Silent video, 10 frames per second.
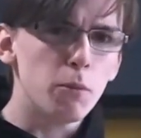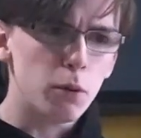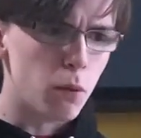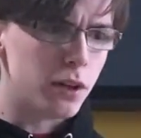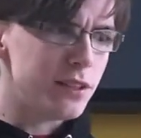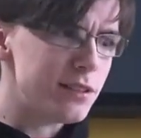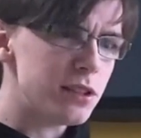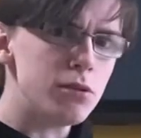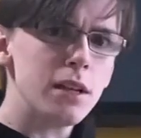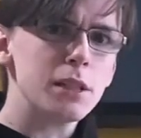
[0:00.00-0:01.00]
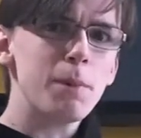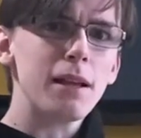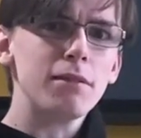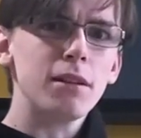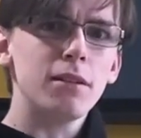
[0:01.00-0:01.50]
but what is this unique
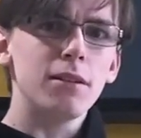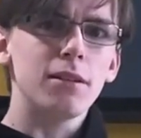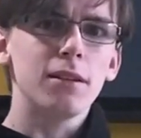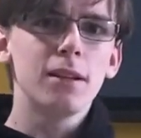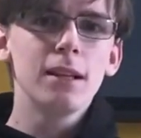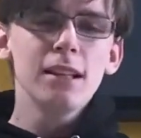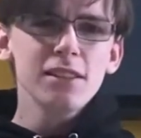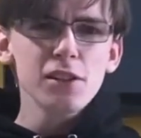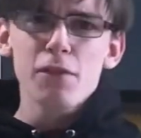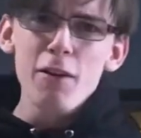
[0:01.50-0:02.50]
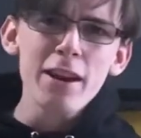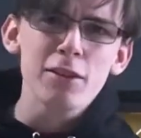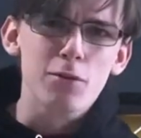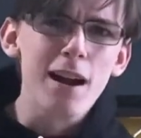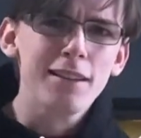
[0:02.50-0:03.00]
spectacle? This is very
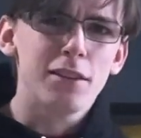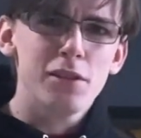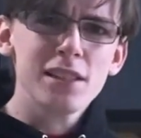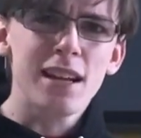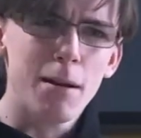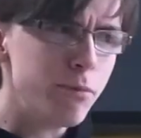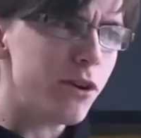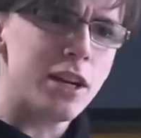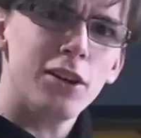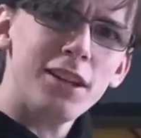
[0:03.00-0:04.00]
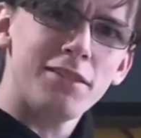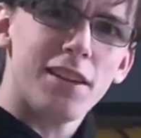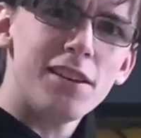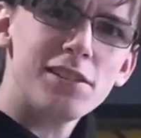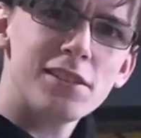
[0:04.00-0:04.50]
interactive, isn't it? I'm pretty good at
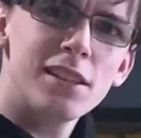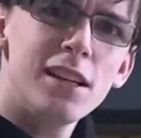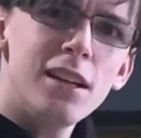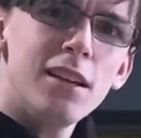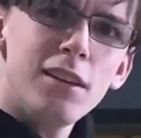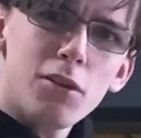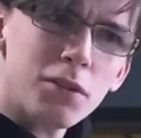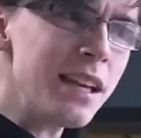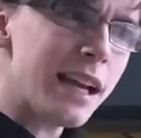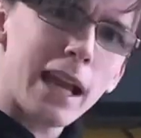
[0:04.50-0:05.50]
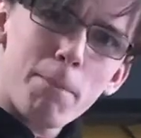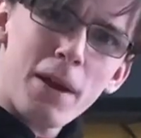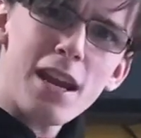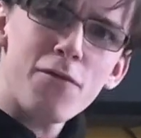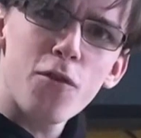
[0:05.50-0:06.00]
this. You'd think I get
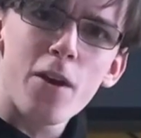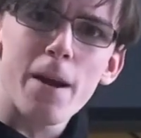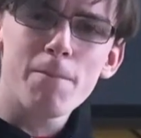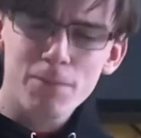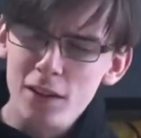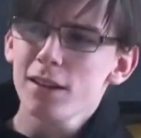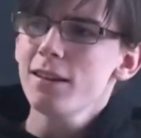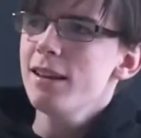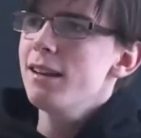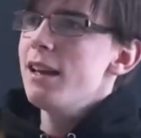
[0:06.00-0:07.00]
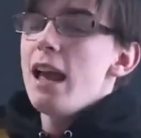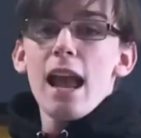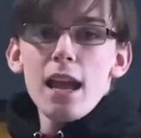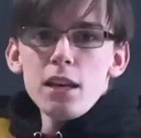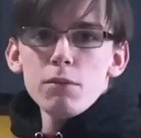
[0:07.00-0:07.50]
paid for it.
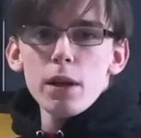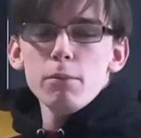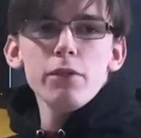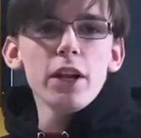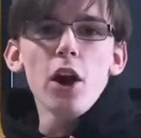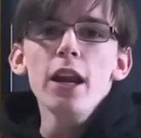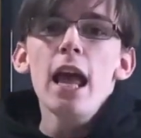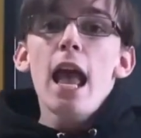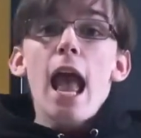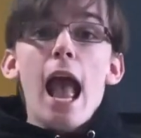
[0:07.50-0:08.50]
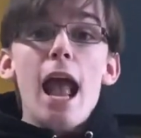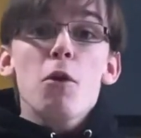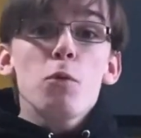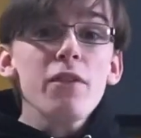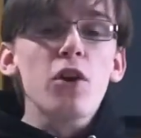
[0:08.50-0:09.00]
Anyway, moving on.
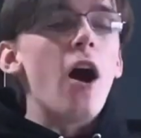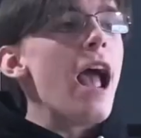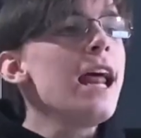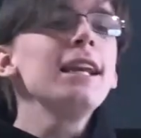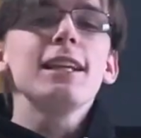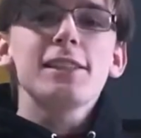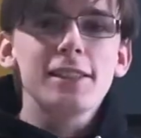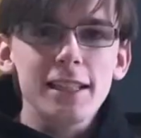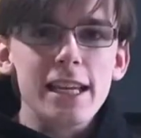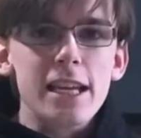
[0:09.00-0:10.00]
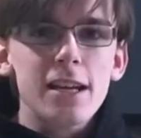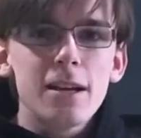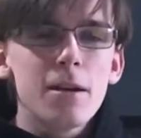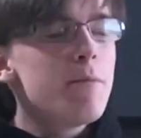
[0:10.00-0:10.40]
We've got Endlessly